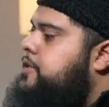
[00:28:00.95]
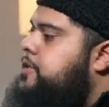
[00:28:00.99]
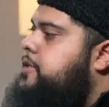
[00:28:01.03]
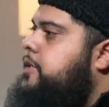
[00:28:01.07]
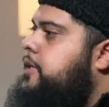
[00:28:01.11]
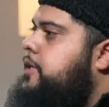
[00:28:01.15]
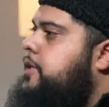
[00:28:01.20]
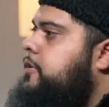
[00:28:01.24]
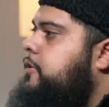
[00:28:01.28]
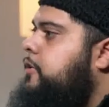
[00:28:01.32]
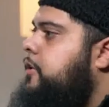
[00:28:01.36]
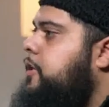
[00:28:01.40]

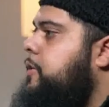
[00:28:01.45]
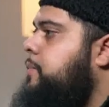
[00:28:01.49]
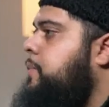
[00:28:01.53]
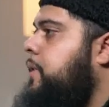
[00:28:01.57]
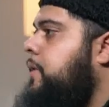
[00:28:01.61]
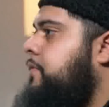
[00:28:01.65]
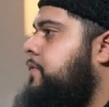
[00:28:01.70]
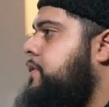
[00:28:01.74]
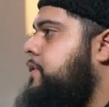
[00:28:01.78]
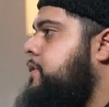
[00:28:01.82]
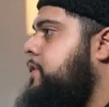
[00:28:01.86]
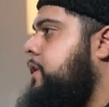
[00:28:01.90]
initially the Holy
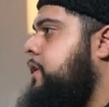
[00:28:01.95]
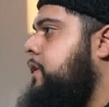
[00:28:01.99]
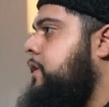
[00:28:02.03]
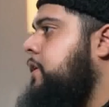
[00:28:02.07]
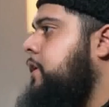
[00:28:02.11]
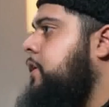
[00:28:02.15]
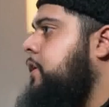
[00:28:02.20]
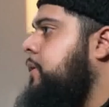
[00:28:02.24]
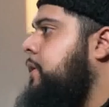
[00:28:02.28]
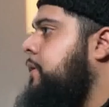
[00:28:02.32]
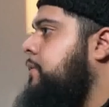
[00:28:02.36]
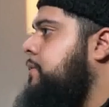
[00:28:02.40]
Prophet
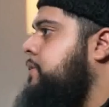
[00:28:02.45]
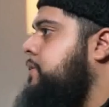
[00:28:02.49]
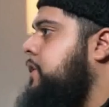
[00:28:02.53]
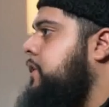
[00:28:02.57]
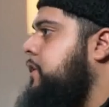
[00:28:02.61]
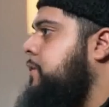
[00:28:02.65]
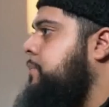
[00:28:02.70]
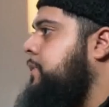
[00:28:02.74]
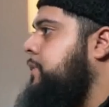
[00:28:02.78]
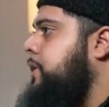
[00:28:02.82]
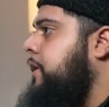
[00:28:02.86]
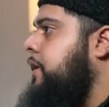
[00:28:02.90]
Sallallahu Alaihi
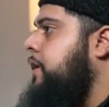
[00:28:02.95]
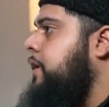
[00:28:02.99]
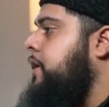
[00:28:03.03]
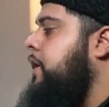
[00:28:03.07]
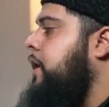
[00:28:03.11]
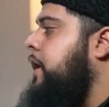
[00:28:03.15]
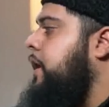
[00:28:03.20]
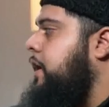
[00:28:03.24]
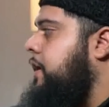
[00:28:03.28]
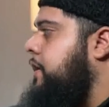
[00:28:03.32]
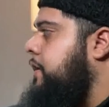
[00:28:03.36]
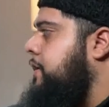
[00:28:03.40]
Wasallam
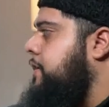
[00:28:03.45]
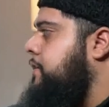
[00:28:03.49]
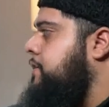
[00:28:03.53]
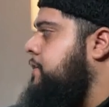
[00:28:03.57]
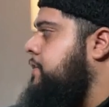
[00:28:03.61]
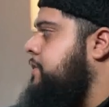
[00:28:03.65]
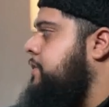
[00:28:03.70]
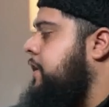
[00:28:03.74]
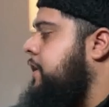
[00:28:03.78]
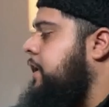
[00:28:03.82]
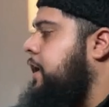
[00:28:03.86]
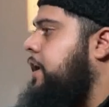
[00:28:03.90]
taught
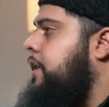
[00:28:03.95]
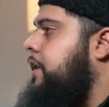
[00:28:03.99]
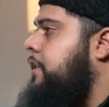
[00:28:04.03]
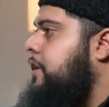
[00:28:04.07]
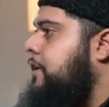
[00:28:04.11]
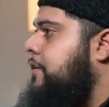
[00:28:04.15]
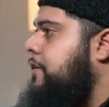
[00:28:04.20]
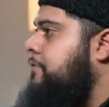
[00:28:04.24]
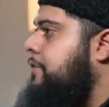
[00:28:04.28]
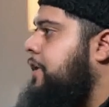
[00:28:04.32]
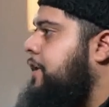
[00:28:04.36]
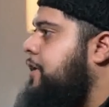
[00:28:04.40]
kindness
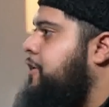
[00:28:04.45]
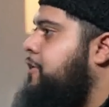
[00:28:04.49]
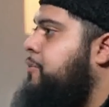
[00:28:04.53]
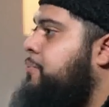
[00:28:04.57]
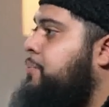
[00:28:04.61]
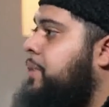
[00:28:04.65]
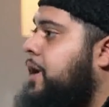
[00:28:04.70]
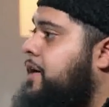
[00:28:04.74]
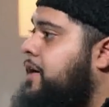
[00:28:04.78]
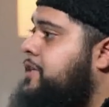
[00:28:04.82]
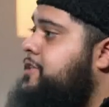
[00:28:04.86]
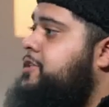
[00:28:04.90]
and love and
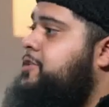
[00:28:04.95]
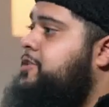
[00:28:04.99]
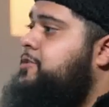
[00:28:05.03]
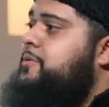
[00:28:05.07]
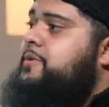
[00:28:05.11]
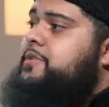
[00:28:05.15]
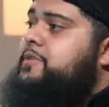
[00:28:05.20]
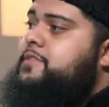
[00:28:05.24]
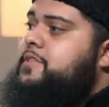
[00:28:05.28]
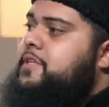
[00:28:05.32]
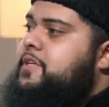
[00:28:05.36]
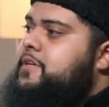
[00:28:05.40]
compassion
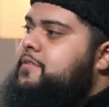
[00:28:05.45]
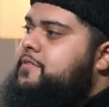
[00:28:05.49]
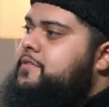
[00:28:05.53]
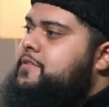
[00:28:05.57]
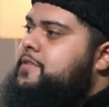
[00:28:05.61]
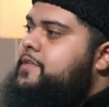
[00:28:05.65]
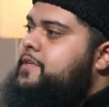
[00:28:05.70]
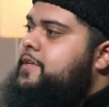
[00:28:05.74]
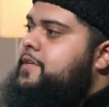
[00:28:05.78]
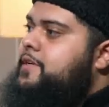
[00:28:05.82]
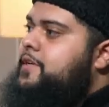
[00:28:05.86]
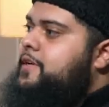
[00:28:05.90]
towards
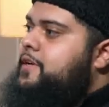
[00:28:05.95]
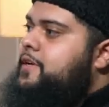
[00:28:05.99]
slaves,